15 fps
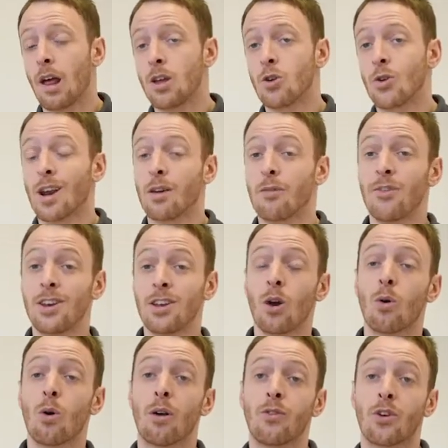You'll get a
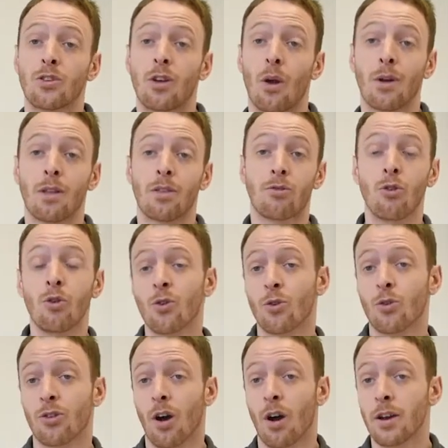video of us going through
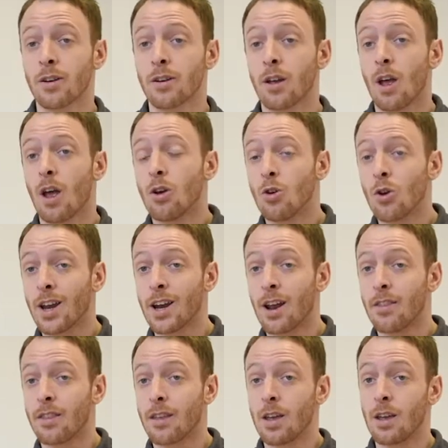your site, looking
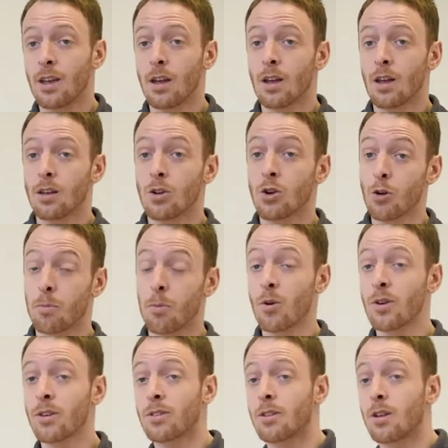at the good
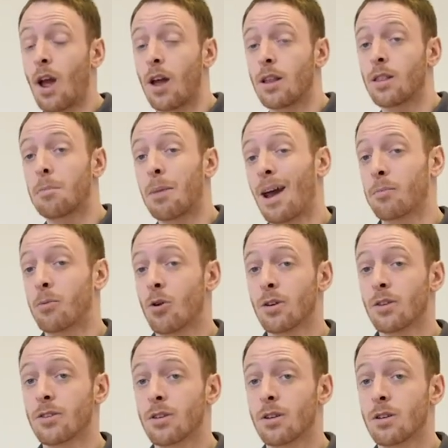points and the bad
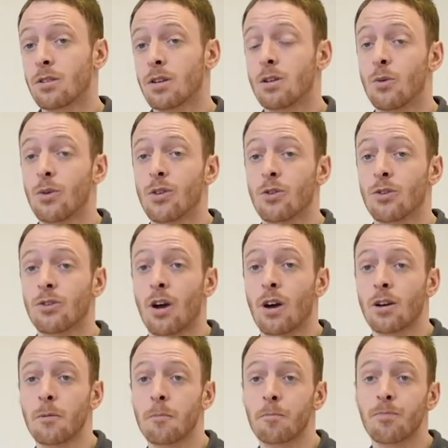points to do with your
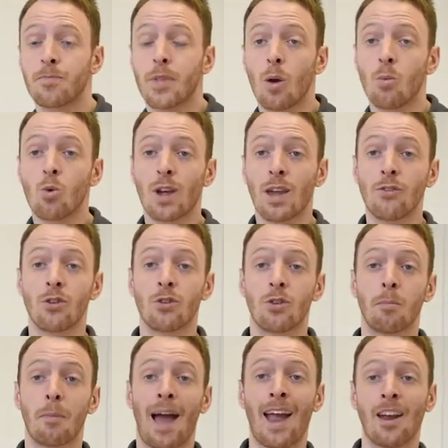site. And we'll give you
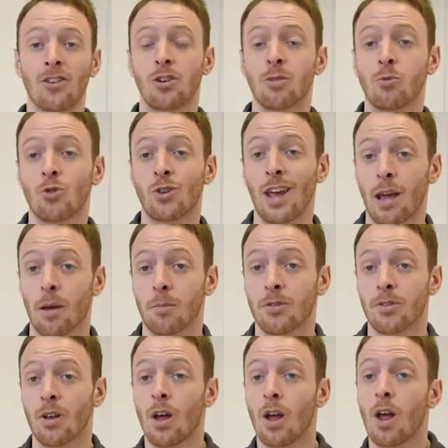some actionable
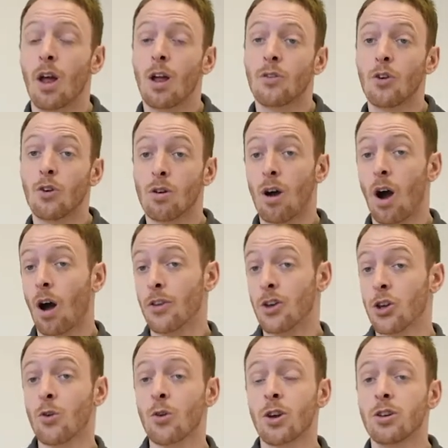tips that either
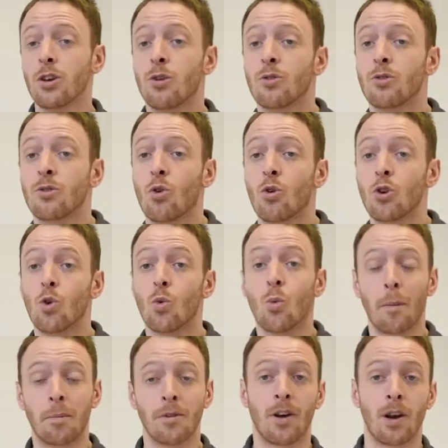you can use or your
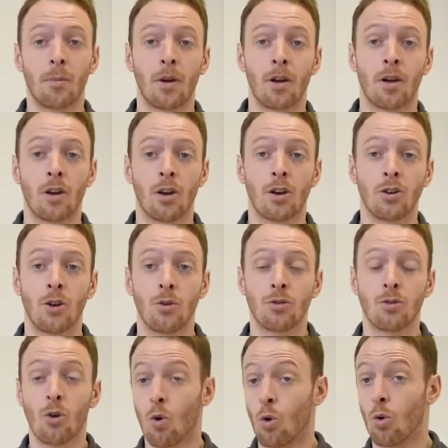web developer can
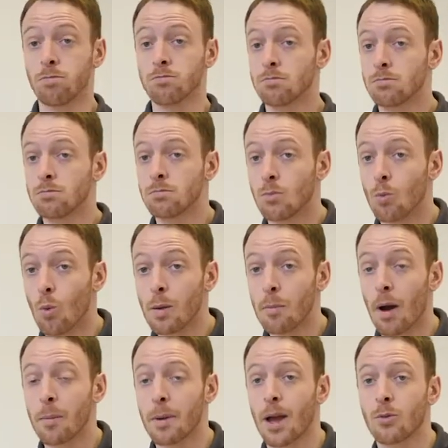use, or we
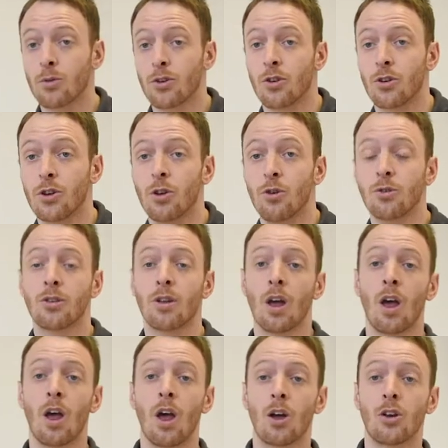might be able to use,
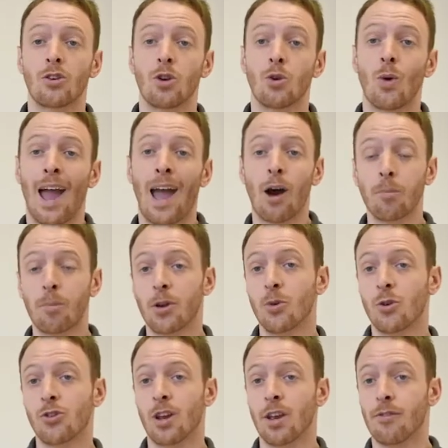to help you
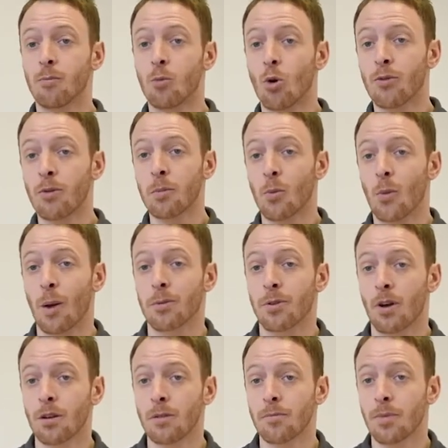achieve more from your
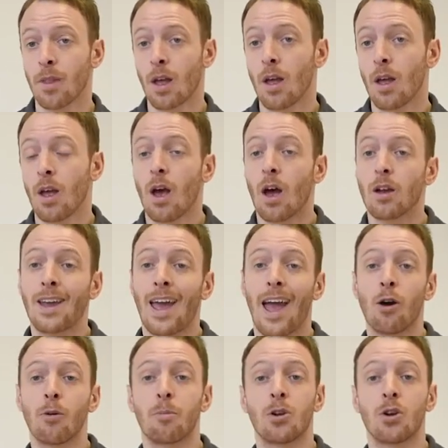website and to
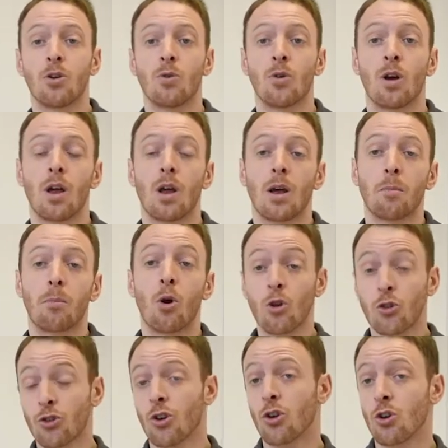help you
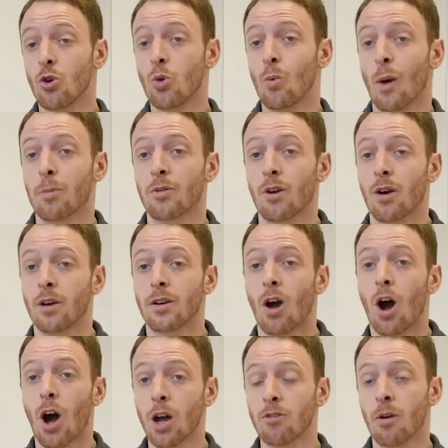push your website
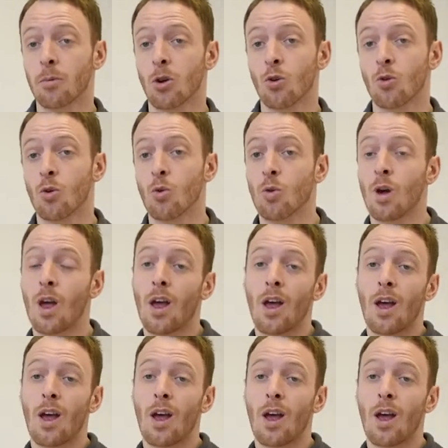higher at Google,